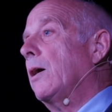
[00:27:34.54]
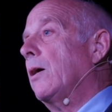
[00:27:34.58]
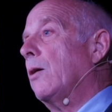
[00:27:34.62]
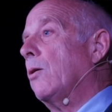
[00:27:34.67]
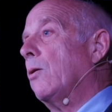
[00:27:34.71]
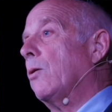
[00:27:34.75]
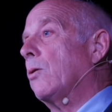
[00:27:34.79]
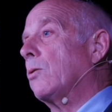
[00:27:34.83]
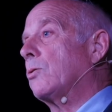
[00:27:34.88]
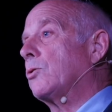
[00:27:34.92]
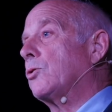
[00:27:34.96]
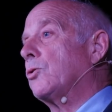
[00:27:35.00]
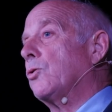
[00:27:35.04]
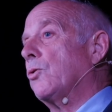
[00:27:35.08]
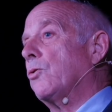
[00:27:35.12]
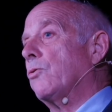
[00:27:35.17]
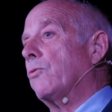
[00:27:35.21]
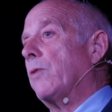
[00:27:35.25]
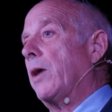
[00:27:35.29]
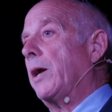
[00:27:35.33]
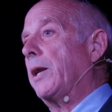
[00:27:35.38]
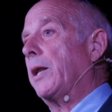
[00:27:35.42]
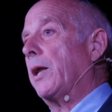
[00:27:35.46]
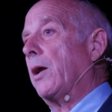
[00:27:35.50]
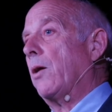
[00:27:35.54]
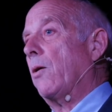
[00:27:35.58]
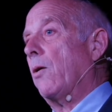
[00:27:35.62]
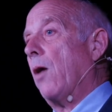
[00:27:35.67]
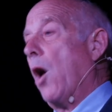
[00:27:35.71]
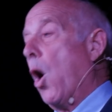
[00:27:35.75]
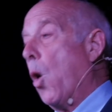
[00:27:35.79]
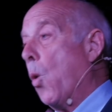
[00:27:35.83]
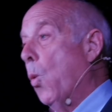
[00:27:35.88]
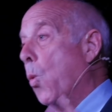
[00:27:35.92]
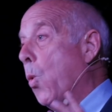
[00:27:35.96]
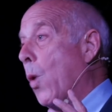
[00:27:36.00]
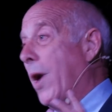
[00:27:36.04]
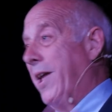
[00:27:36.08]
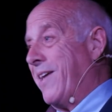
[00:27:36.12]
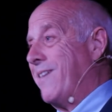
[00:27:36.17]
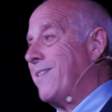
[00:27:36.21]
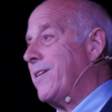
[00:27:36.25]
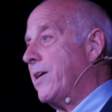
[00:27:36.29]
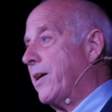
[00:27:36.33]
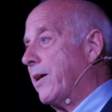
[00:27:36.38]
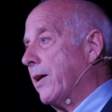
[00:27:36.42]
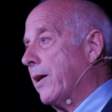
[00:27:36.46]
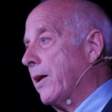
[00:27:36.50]
or talk radio a
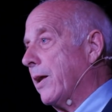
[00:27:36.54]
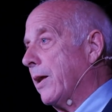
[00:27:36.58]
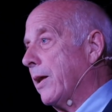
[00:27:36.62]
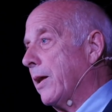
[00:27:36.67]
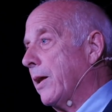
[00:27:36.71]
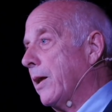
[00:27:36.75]
week.